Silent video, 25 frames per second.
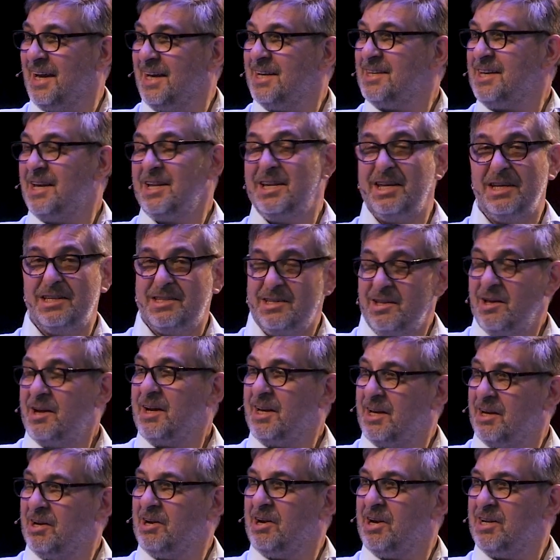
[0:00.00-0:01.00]
And it's
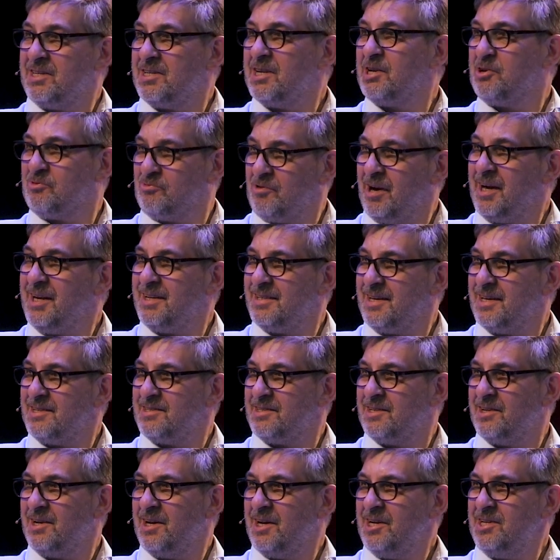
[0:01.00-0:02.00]
like it's a great
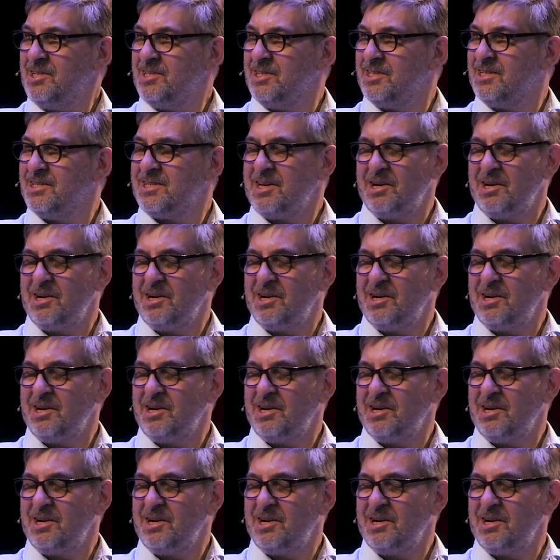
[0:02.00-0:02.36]
destination.